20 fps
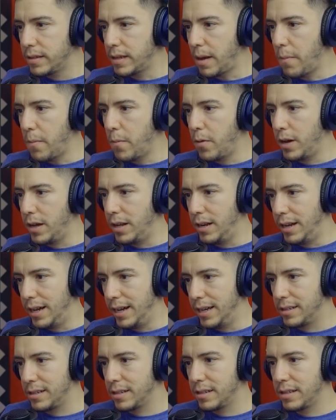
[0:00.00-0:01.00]
Samuel
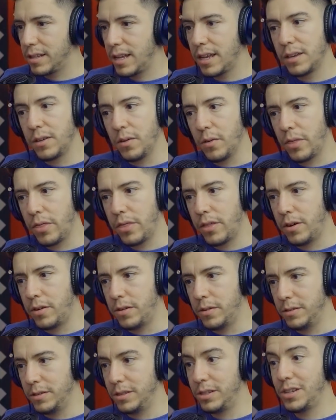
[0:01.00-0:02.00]
asks, thank you
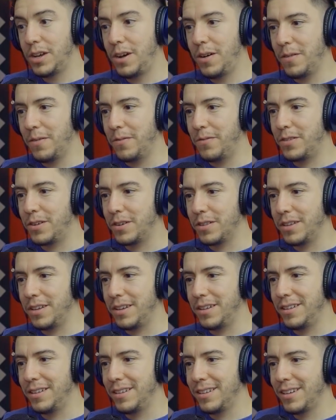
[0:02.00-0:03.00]
so for
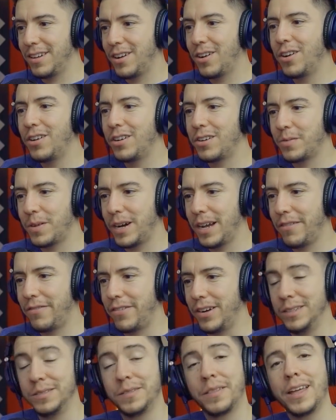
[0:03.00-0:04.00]
the color
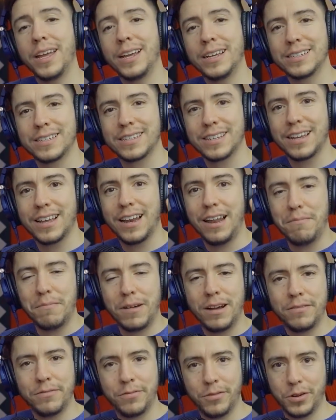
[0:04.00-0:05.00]
wireframe. Thanks
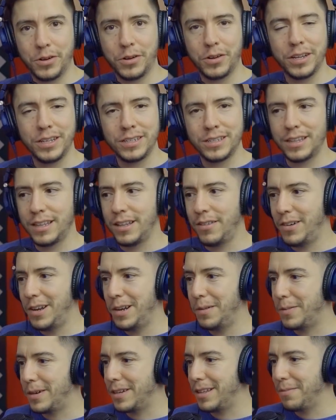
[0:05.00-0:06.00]
Clement Foucault, he's the
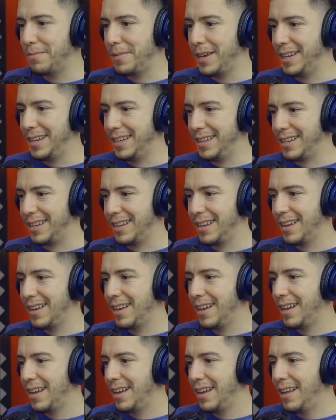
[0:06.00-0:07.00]
developer that made it.
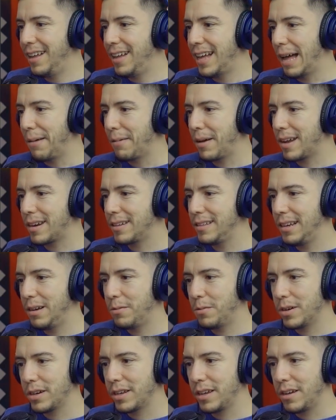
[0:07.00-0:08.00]
I'm
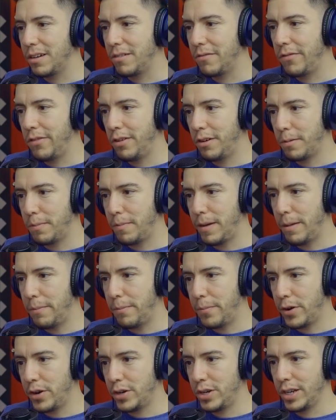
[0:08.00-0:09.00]
currently working on floor
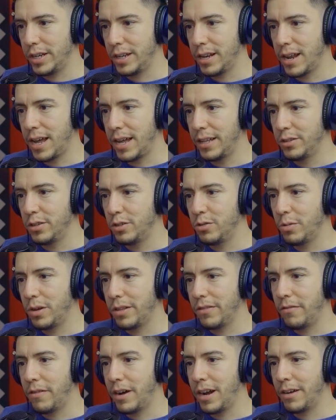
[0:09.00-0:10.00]
plan project and had to
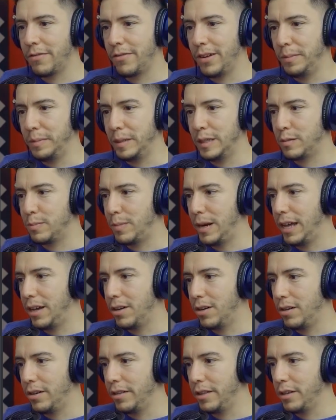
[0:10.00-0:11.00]
tweak the wireframe
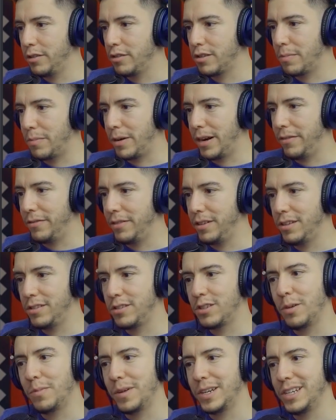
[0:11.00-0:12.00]
display color in the user pref.
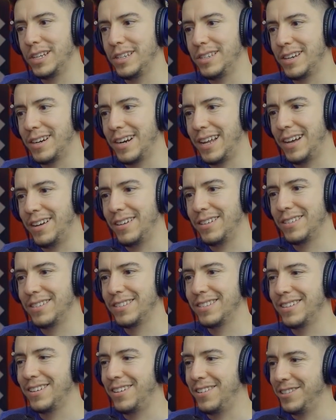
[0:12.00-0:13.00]
This is so much easier now.
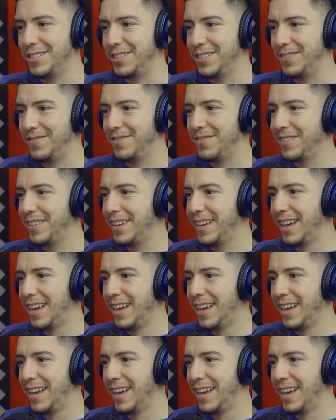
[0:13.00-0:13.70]
Awesome.